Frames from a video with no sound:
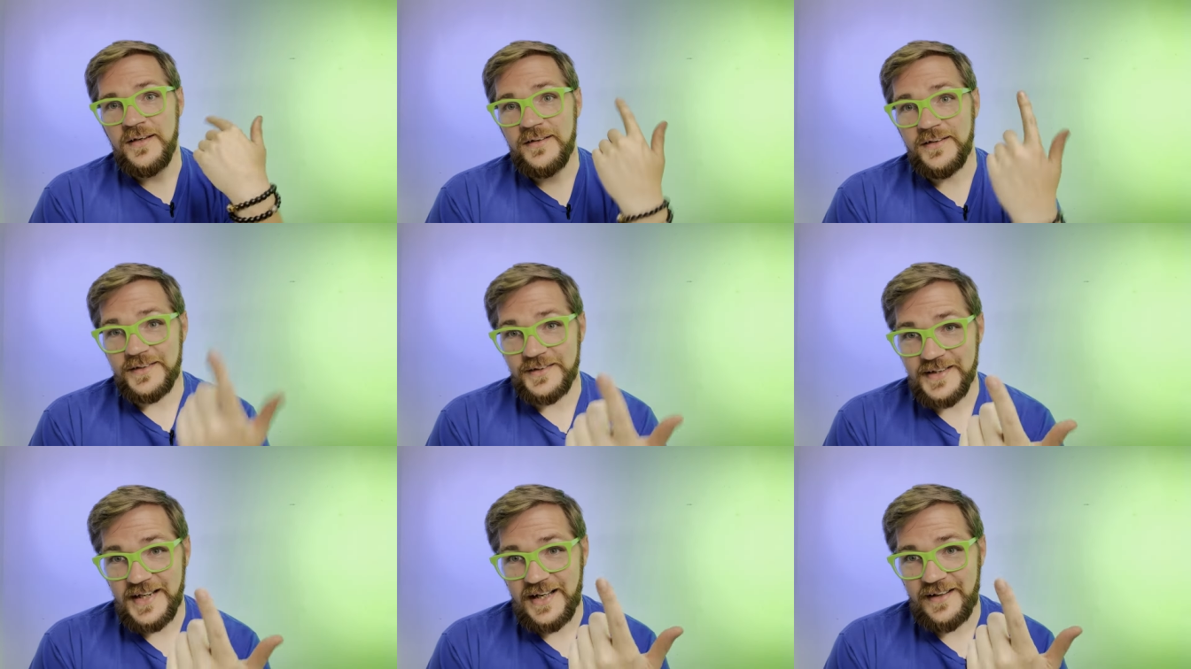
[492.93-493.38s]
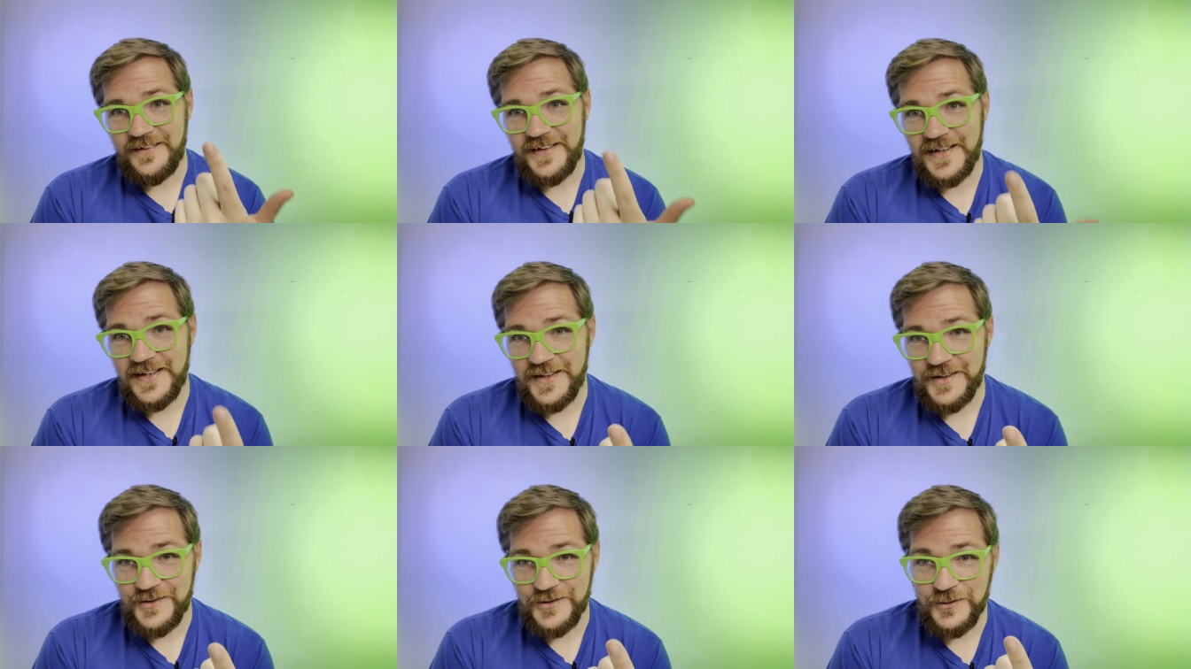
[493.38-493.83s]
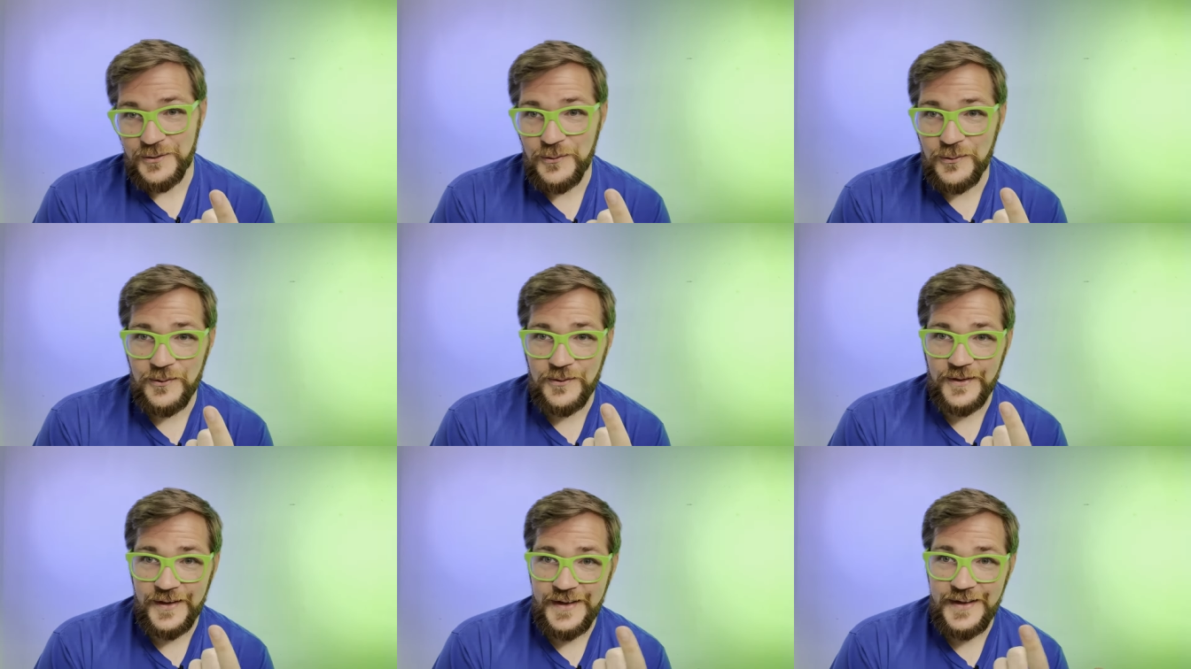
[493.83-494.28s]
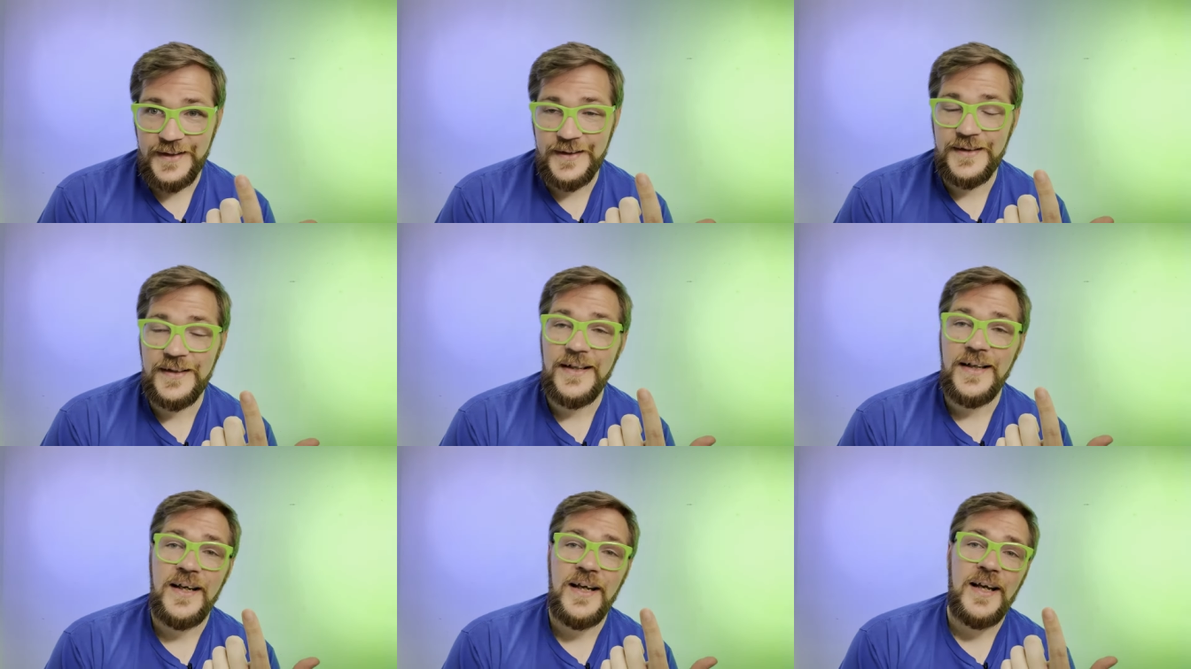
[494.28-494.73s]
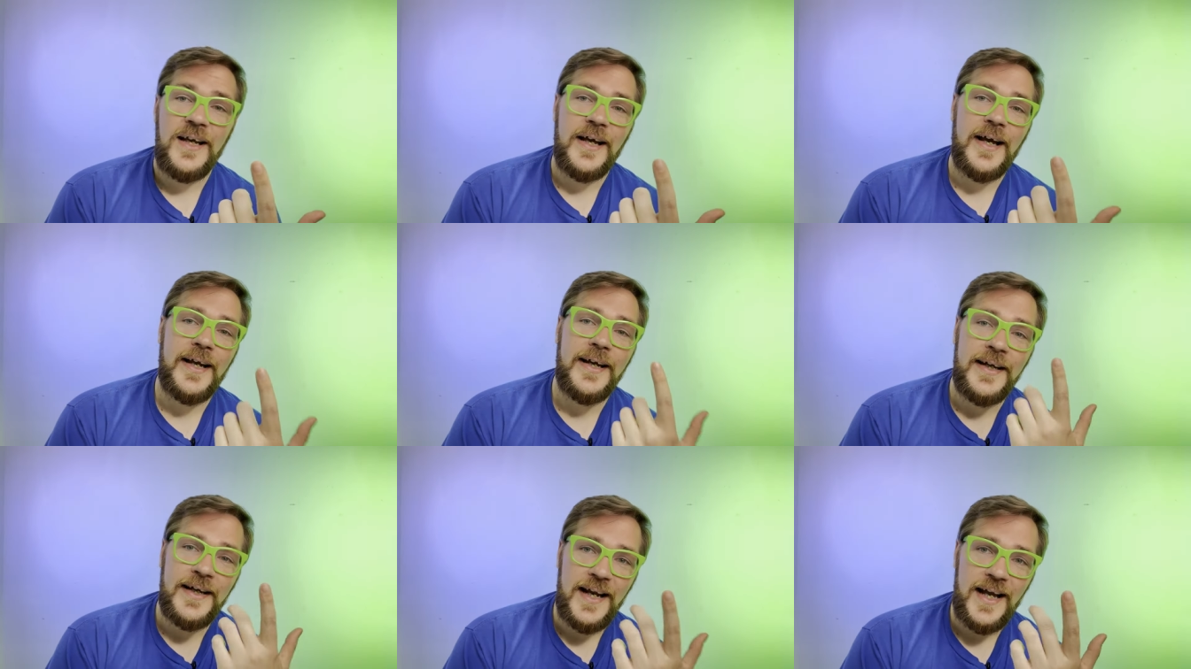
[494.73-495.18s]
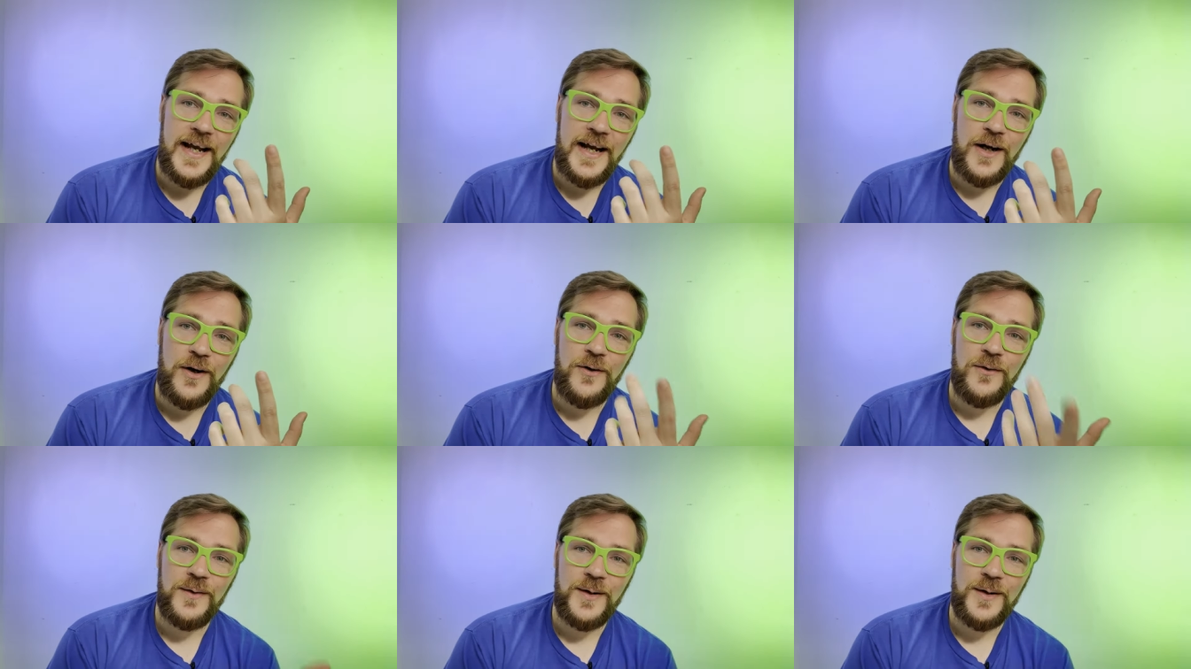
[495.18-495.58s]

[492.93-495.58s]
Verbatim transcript: you dial that extra quarter in, and now